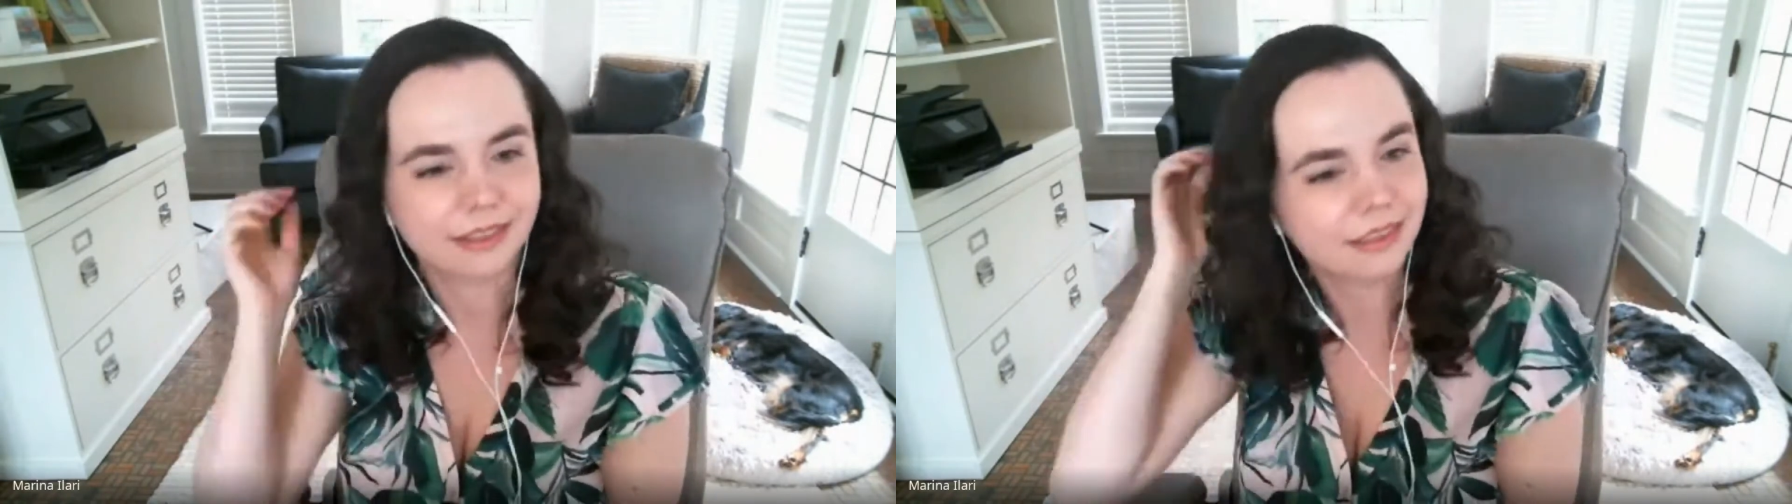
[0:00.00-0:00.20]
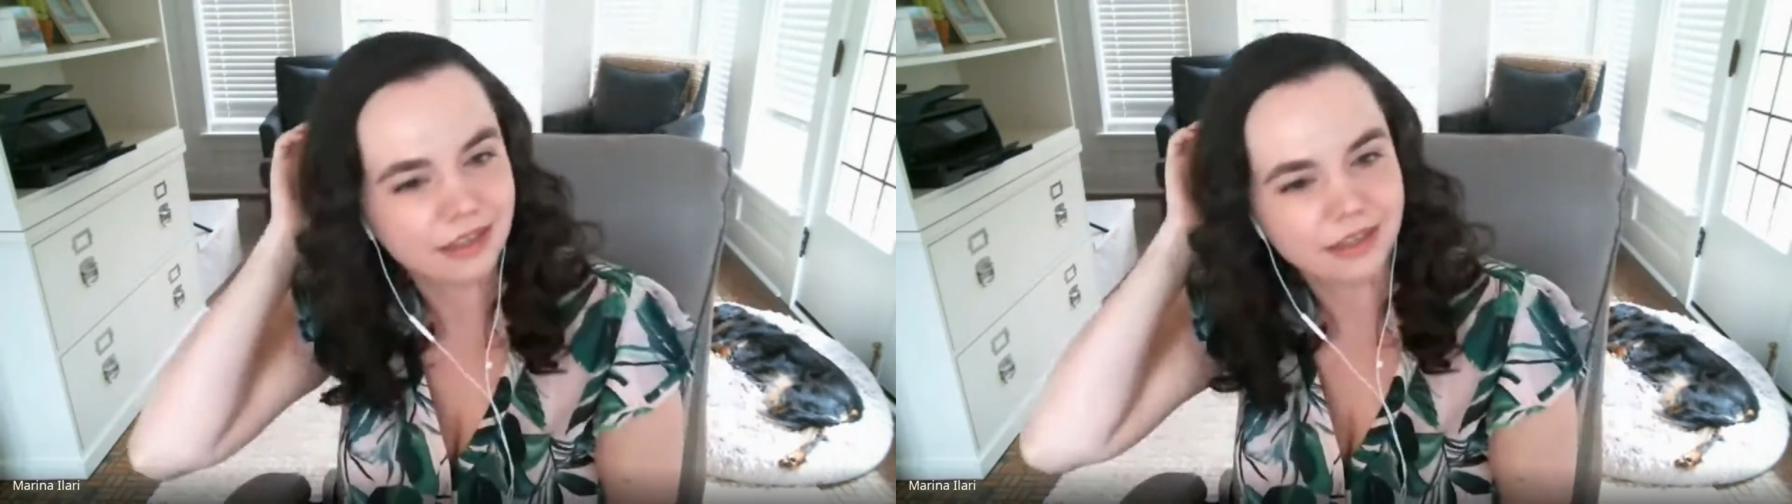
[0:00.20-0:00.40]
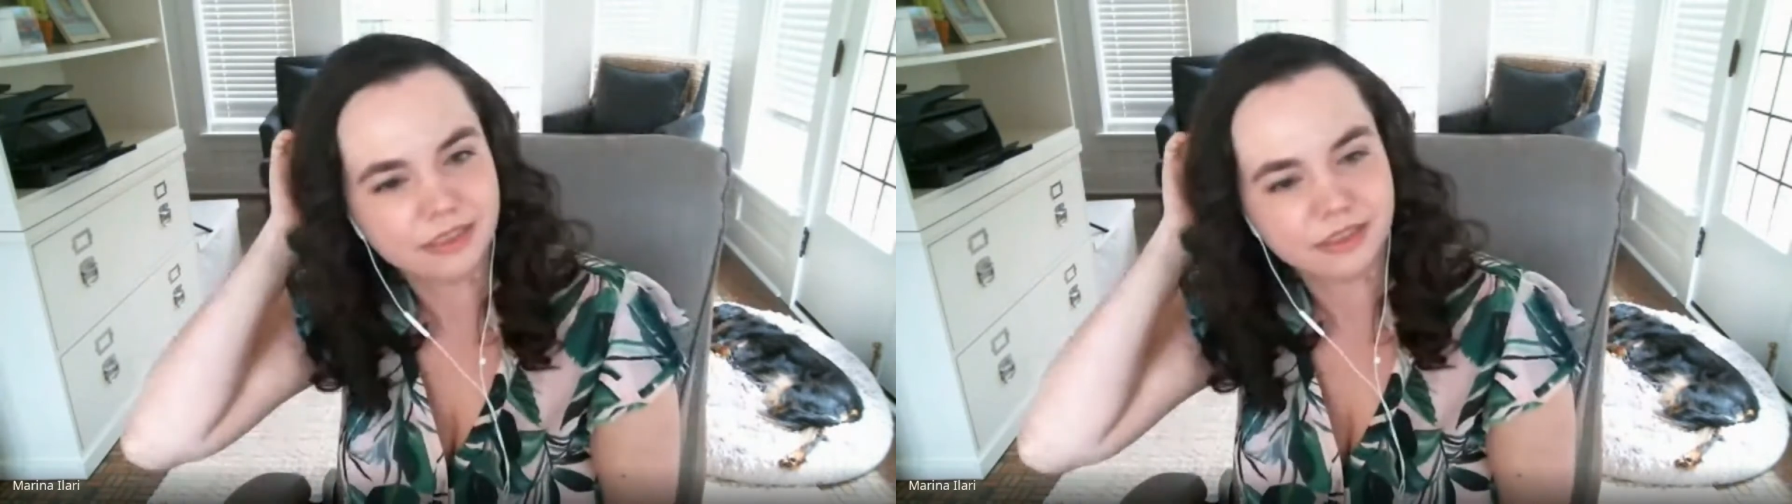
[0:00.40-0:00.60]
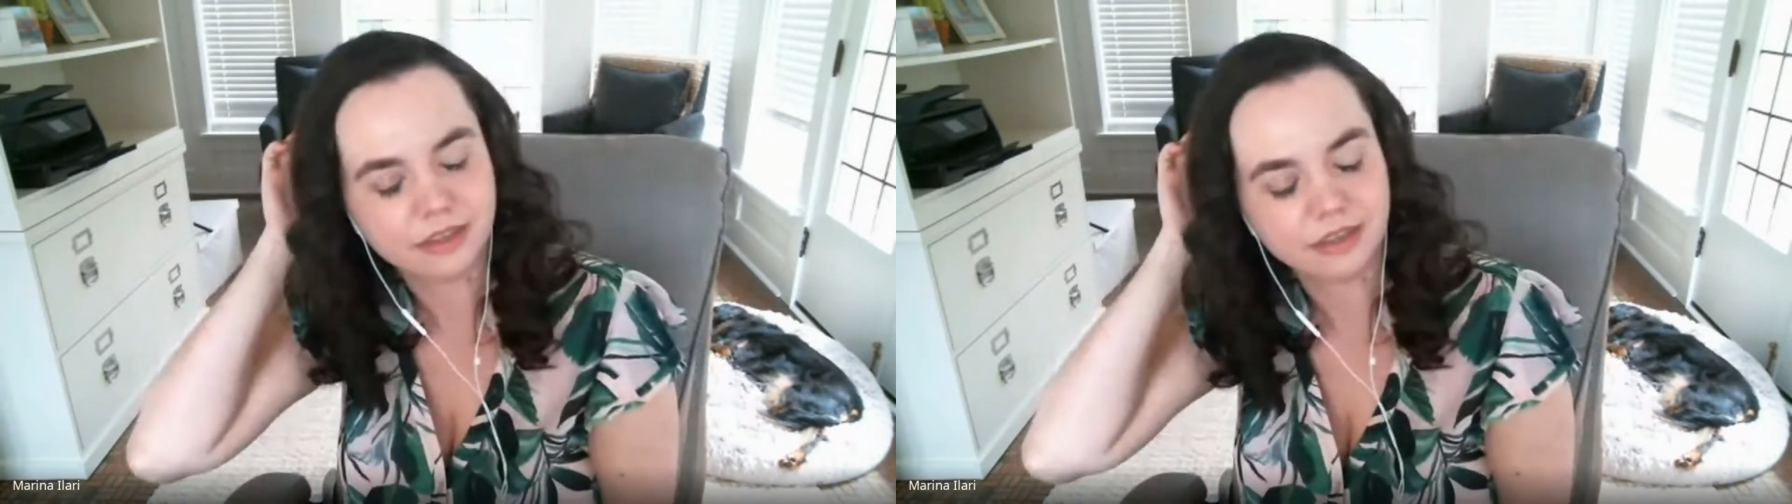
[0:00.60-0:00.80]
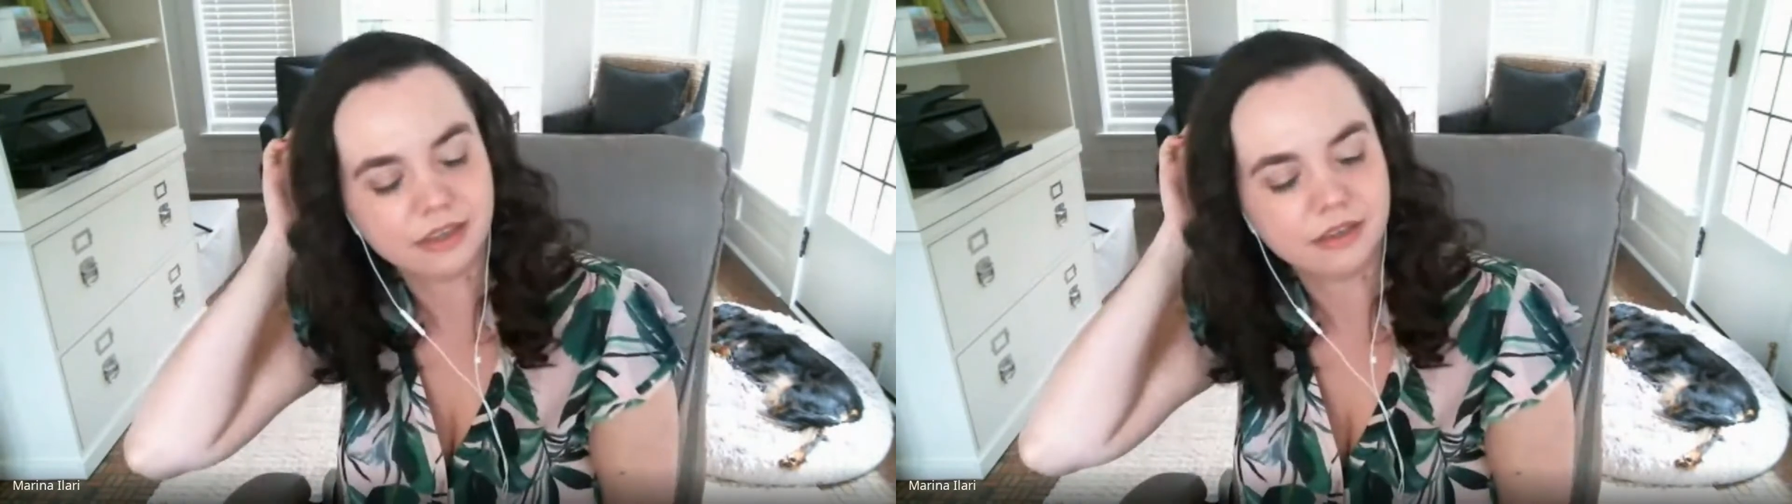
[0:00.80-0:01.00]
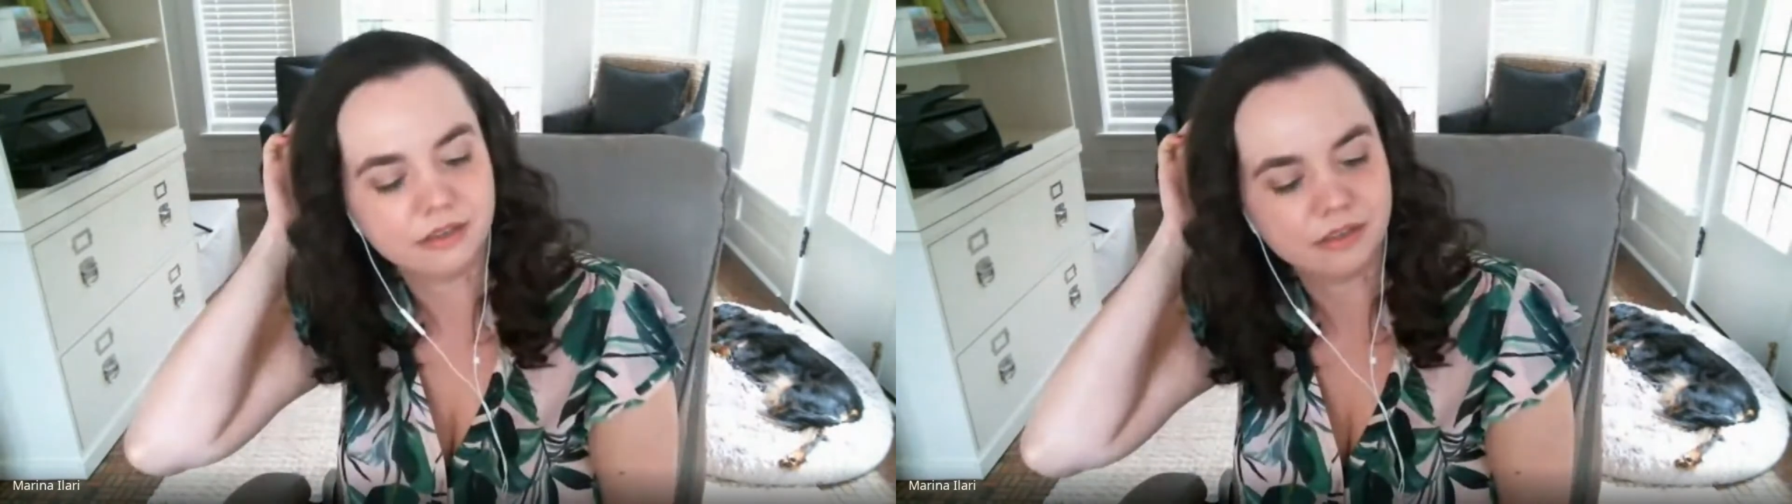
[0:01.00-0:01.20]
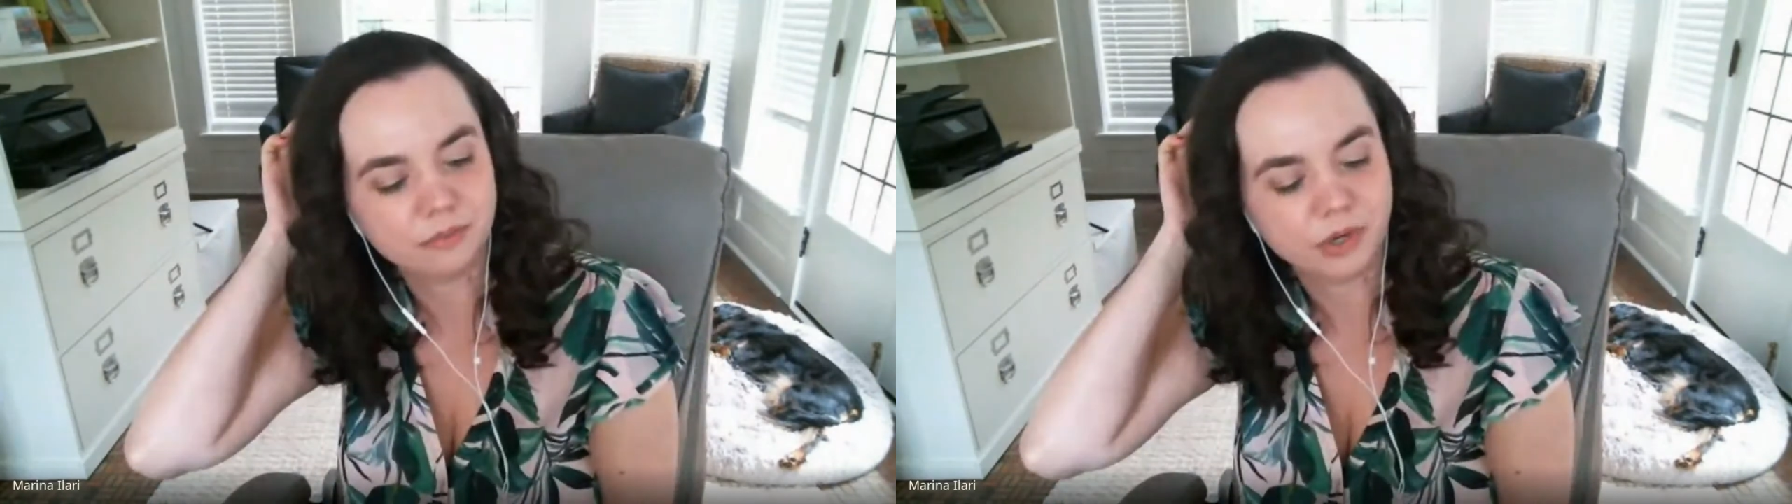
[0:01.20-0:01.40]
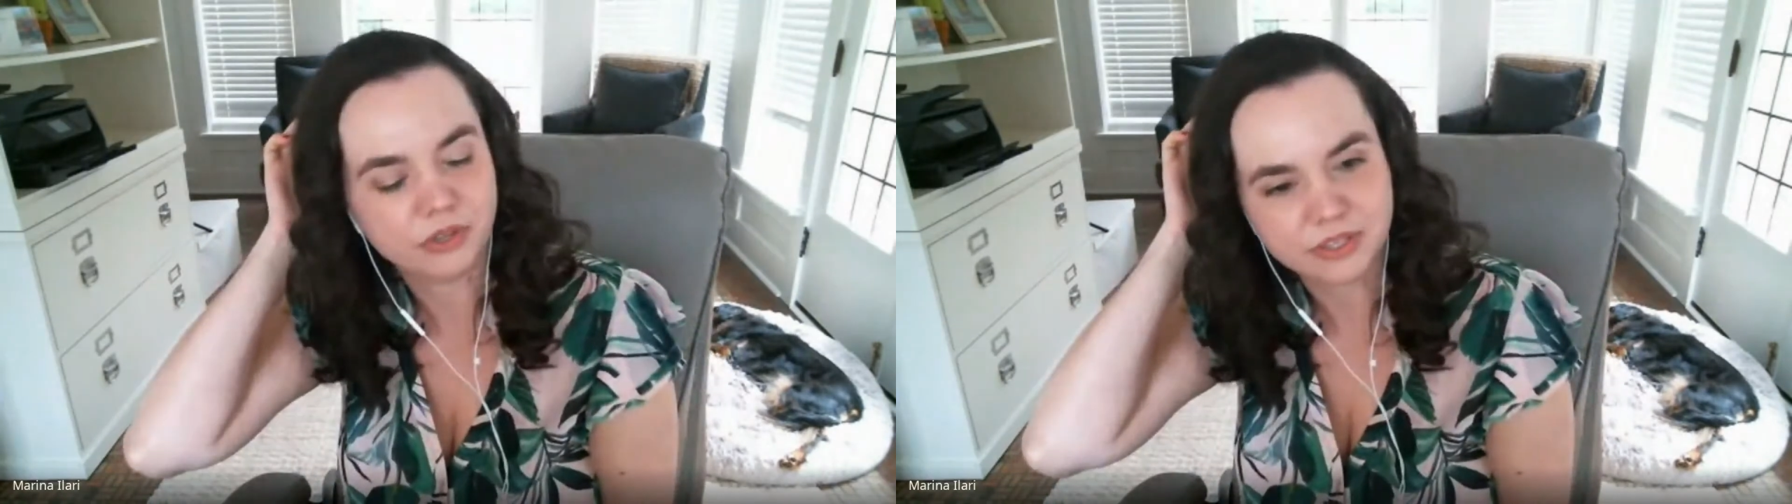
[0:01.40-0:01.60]
the
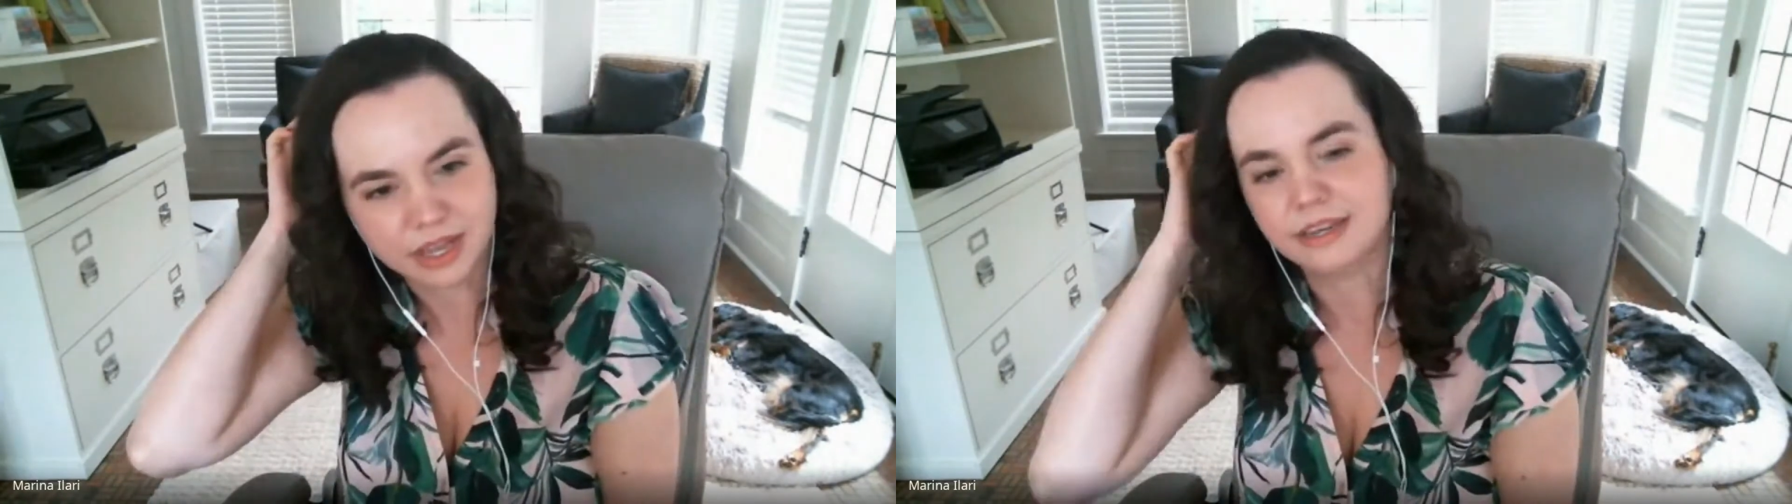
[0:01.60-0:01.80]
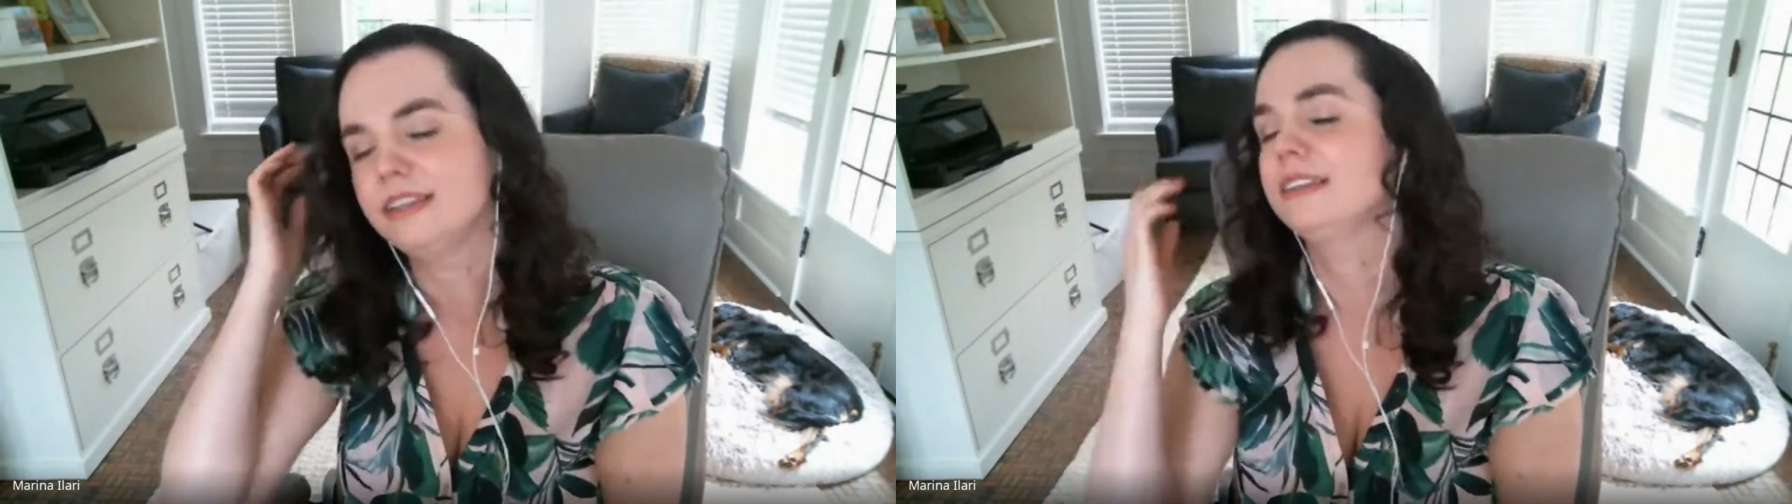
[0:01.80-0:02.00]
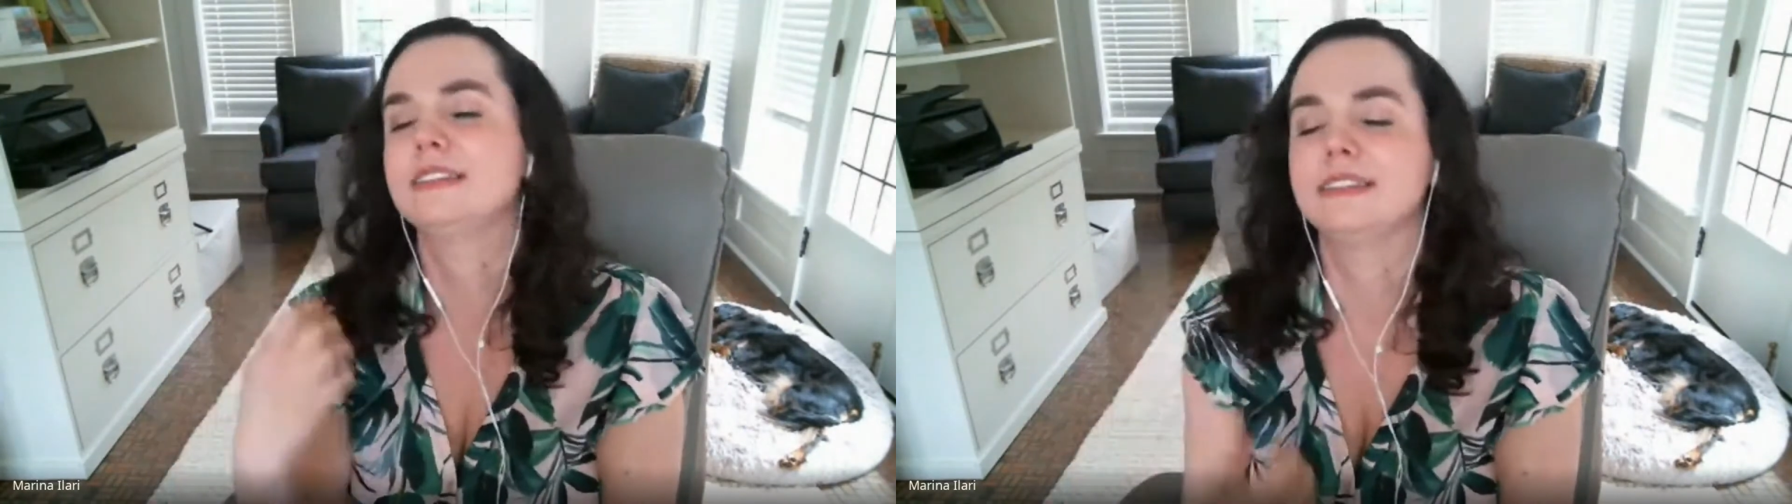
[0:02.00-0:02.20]
Buenos Aires